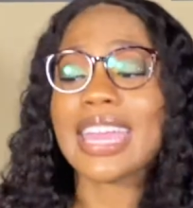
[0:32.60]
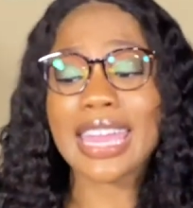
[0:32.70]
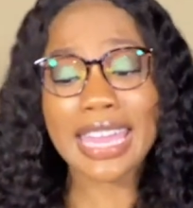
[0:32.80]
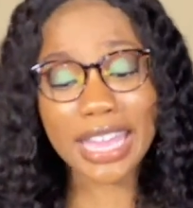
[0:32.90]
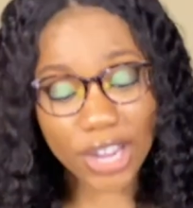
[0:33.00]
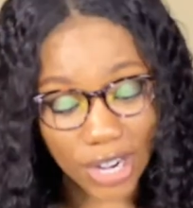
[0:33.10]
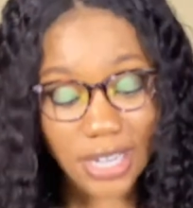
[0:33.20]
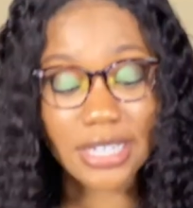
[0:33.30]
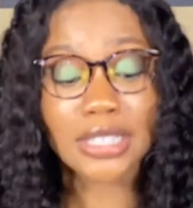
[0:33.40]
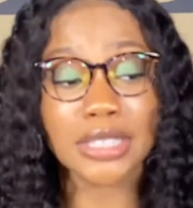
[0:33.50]

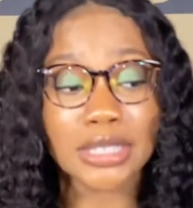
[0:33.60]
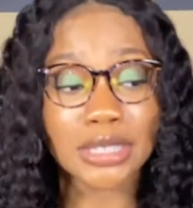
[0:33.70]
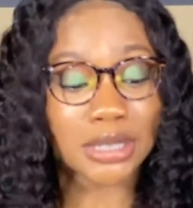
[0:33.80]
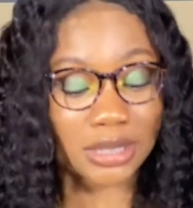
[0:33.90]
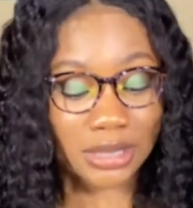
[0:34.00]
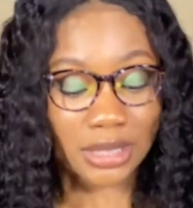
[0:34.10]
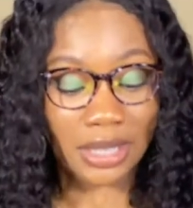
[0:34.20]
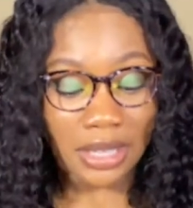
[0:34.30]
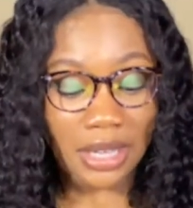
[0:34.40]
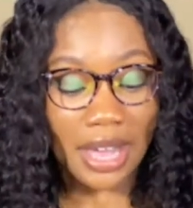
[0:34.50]
here
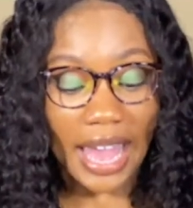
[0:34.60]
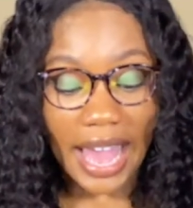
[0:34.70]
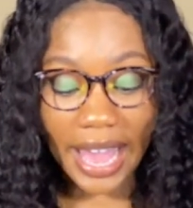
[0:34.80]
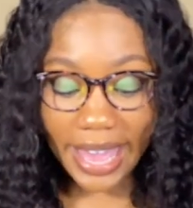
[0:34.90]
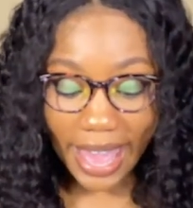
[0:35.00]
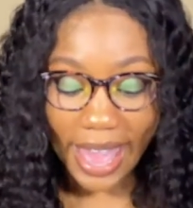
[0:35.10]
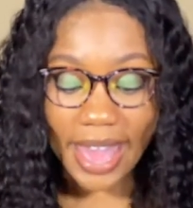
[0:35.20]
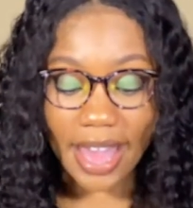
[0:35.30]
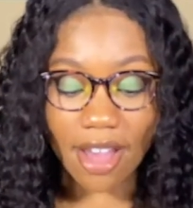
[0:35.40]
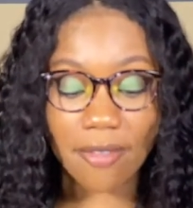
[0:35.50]
I
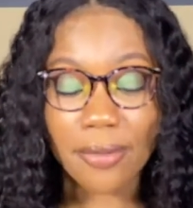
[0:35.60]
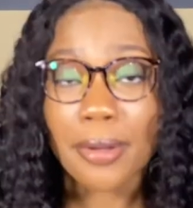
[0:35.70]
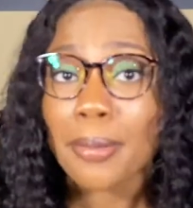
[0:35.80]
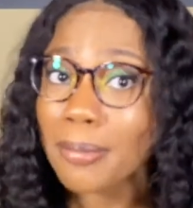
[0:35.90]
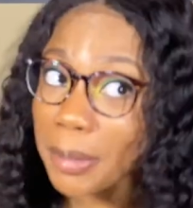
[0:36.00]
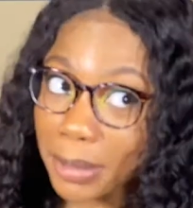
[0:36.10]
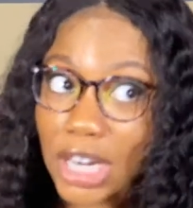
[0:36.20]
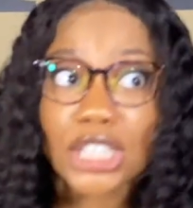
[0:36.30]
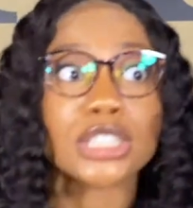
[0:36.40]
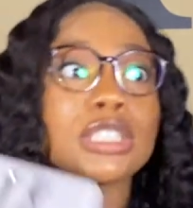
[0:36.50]
have my
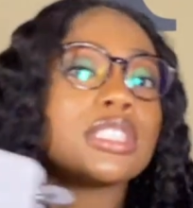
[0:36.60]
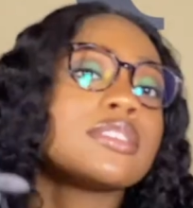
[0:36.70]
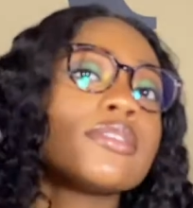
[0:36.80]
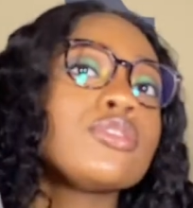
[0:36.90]
purse.